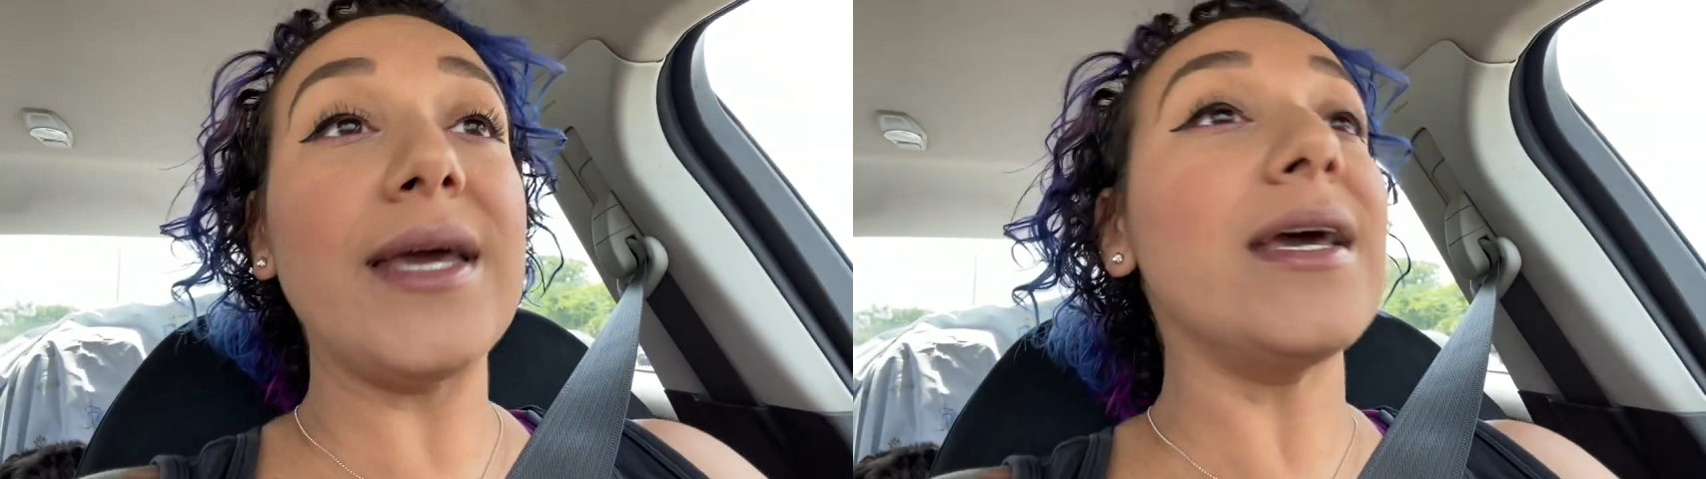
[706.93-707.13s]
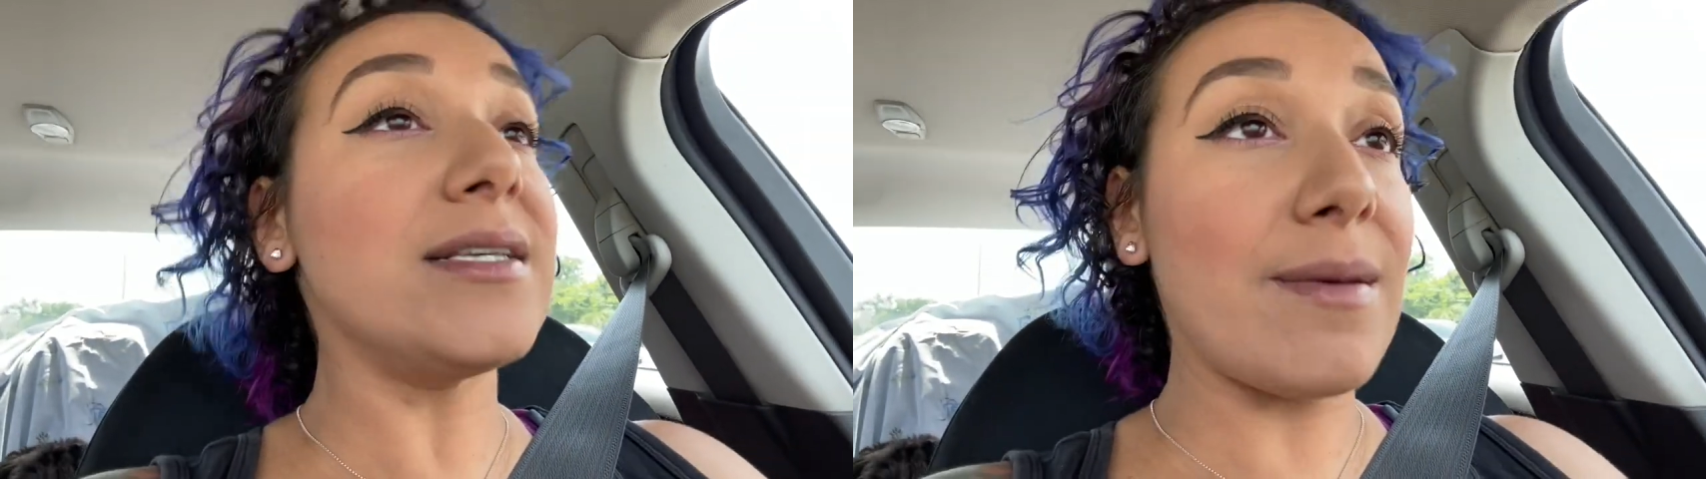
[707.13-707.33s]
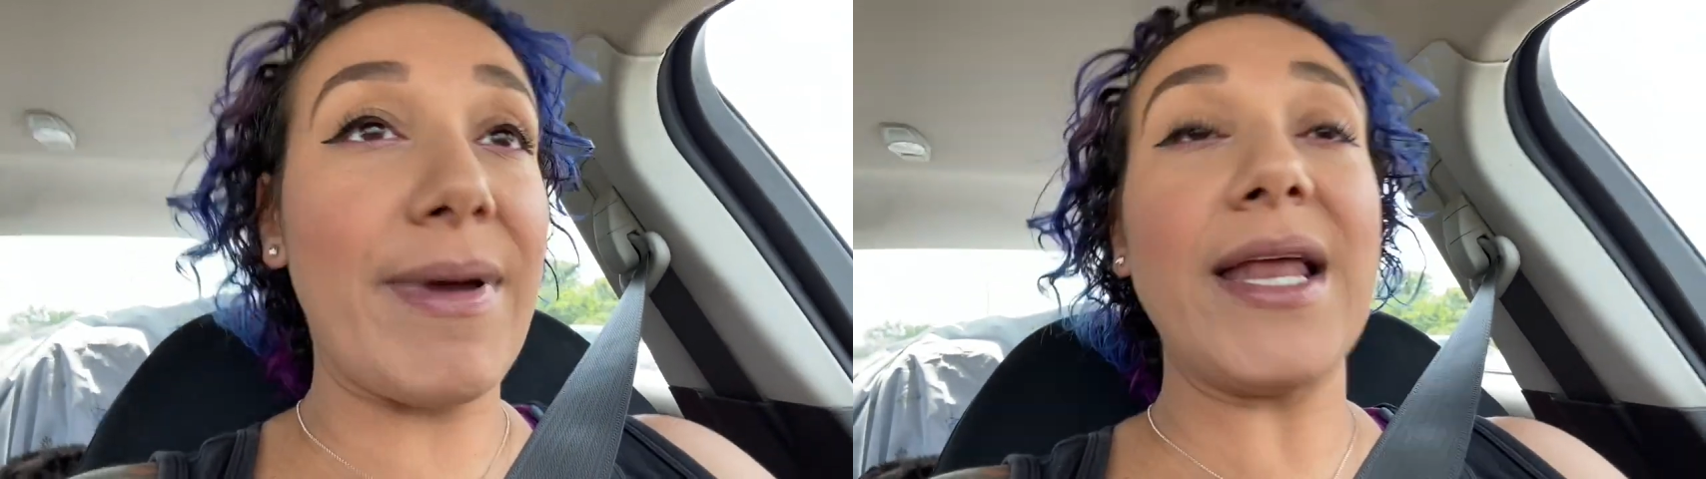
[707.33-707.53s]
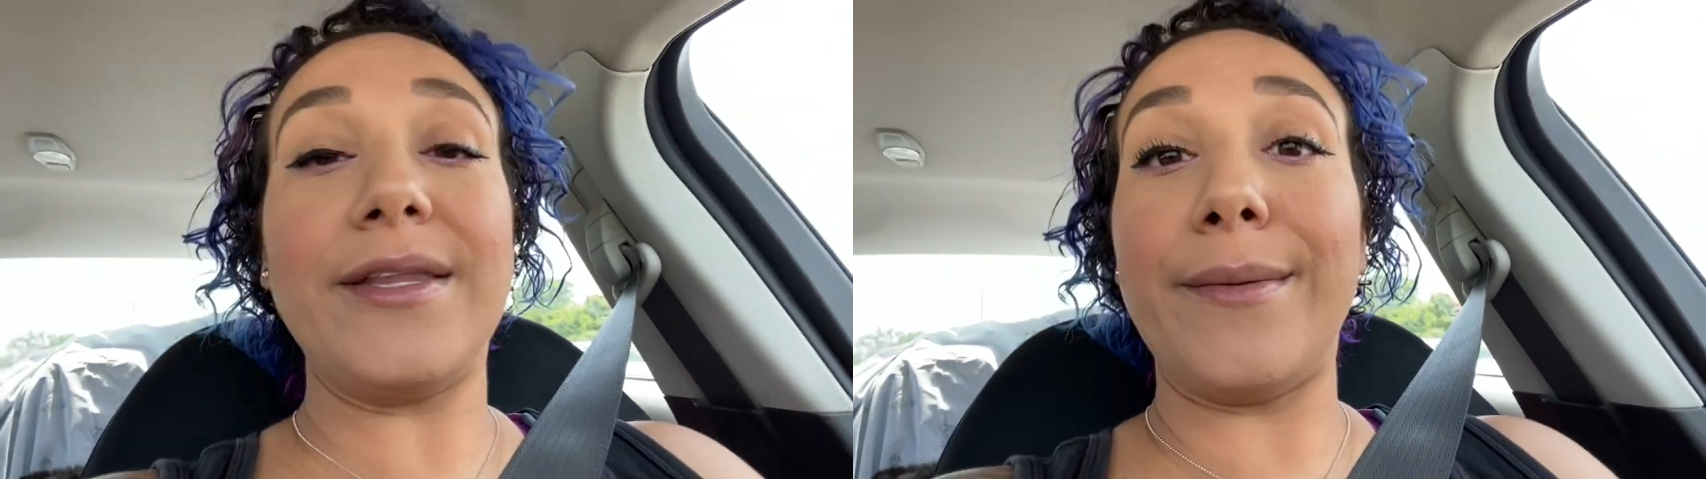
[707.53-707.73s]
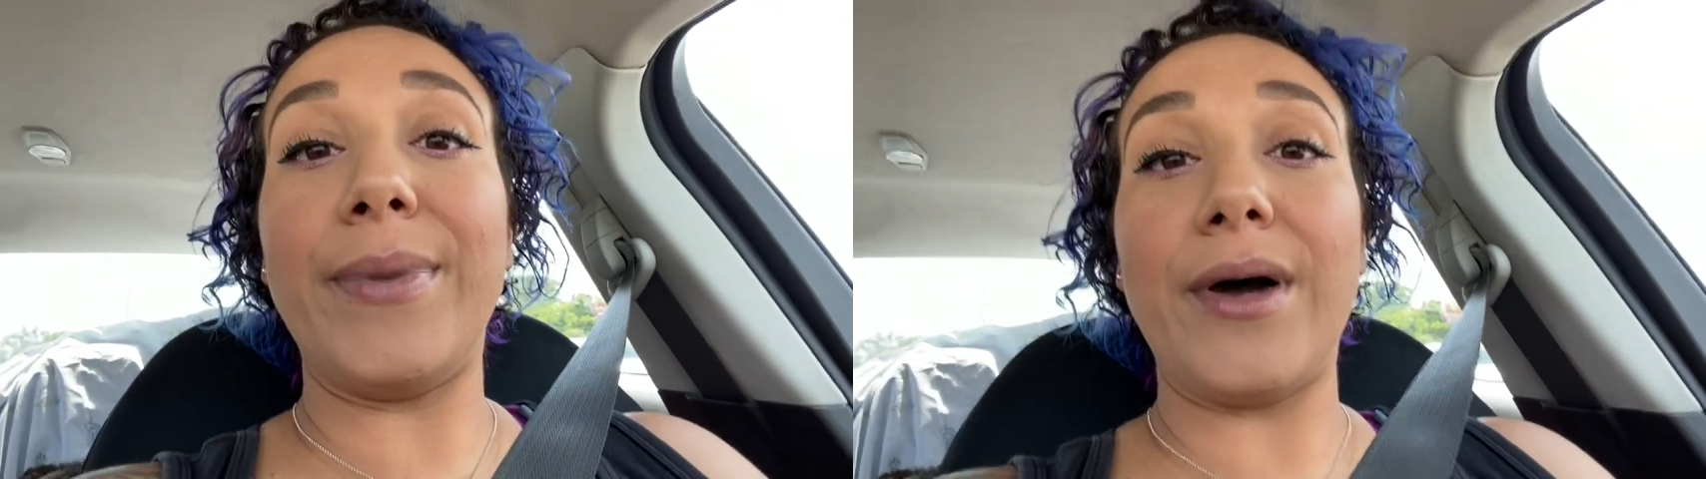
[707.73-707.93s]
is a pain
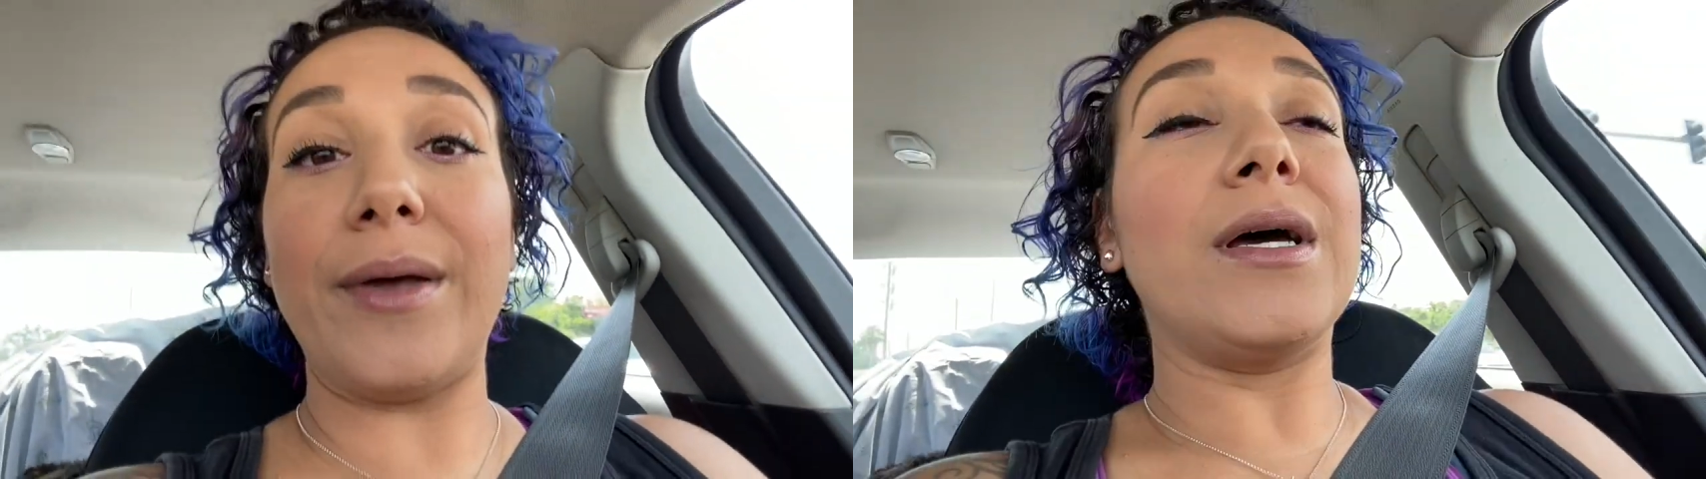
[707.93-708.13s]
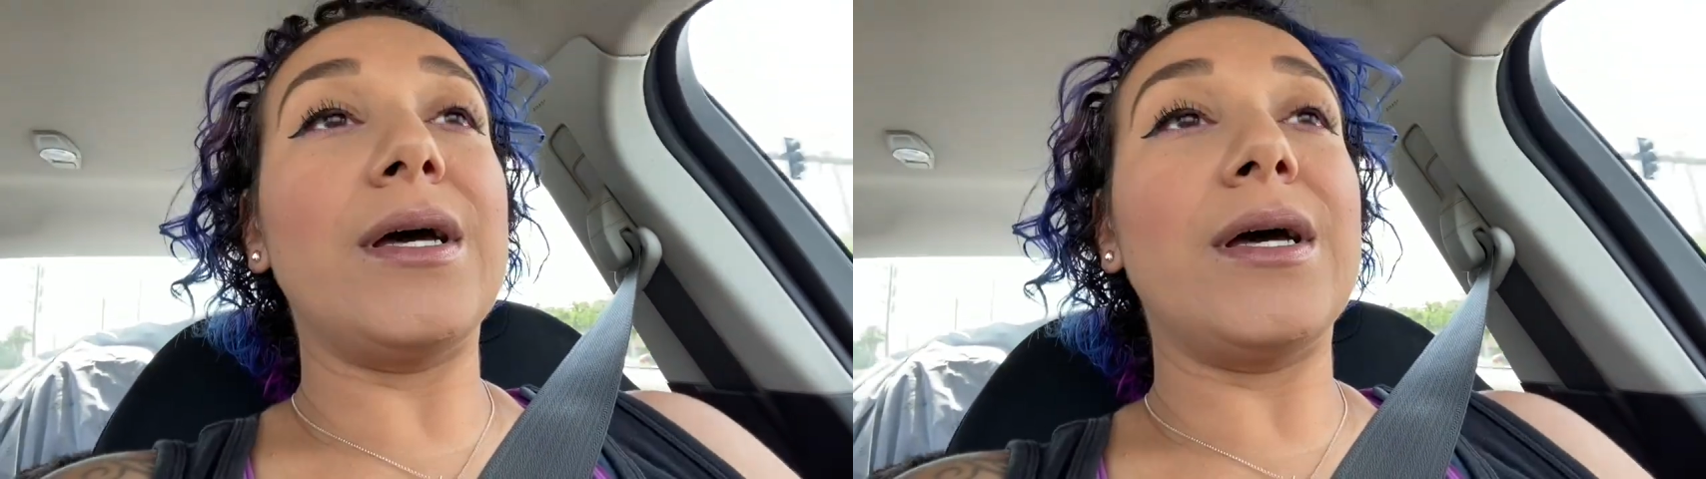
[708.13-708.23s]
in the butt.